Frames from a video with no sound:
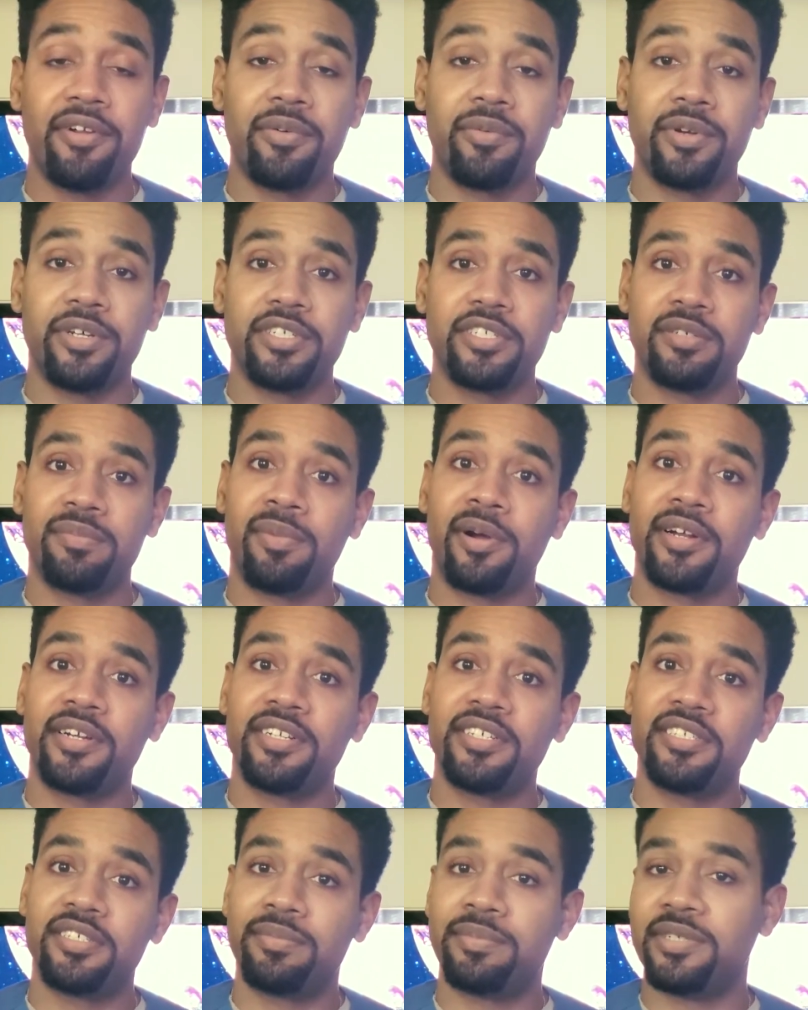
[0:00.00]
which the
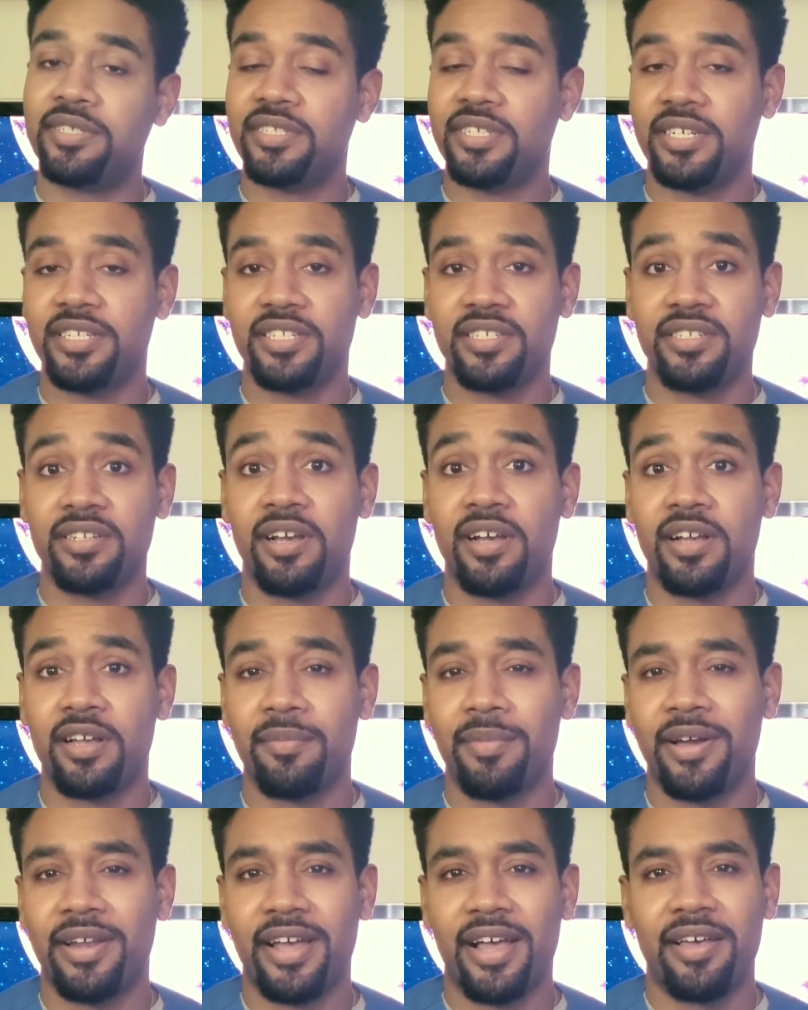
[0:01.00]
participants had to talk
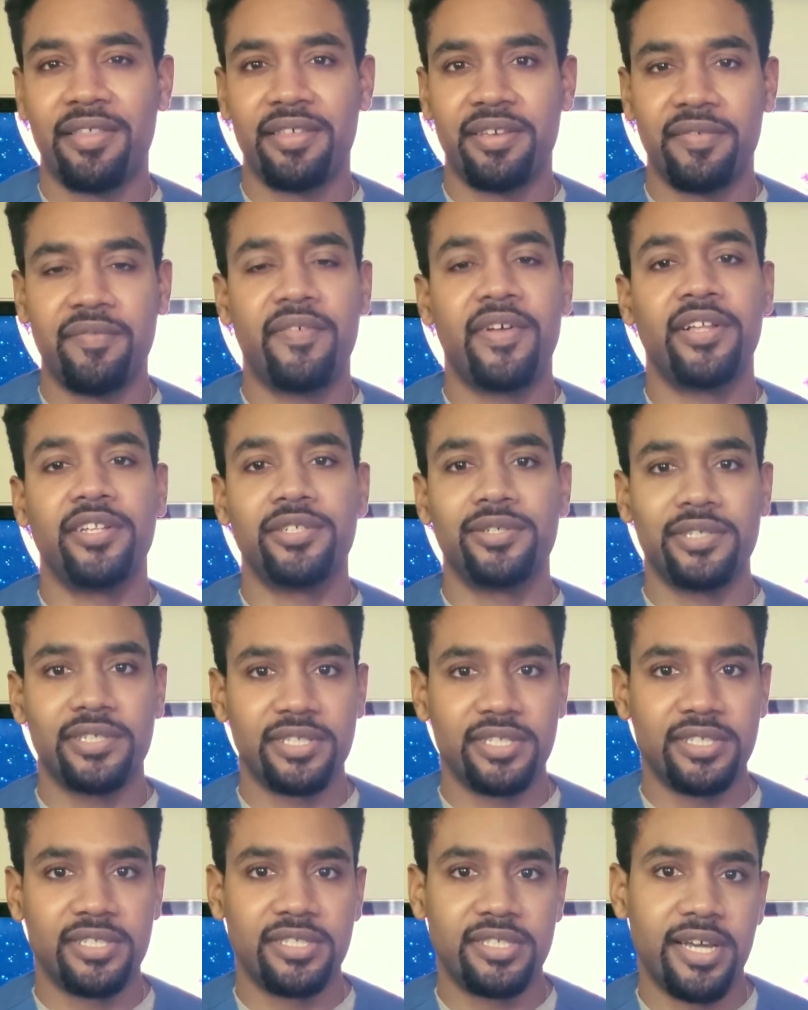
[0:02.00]
about how they felt during
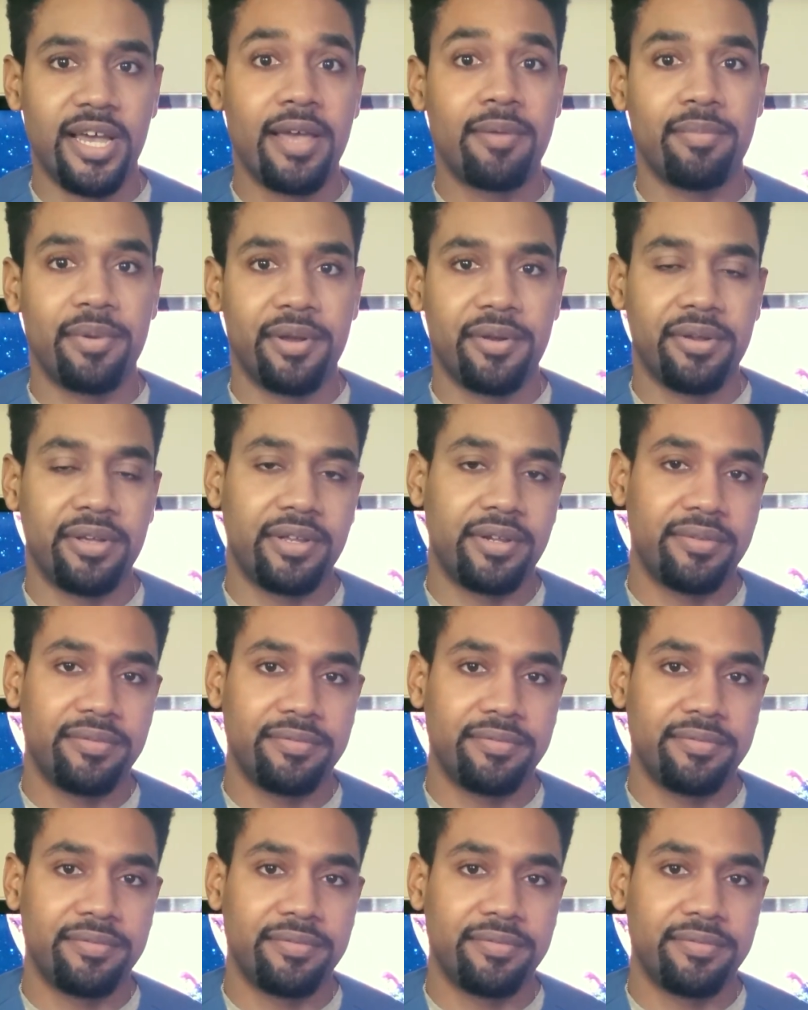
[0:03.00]
this time period.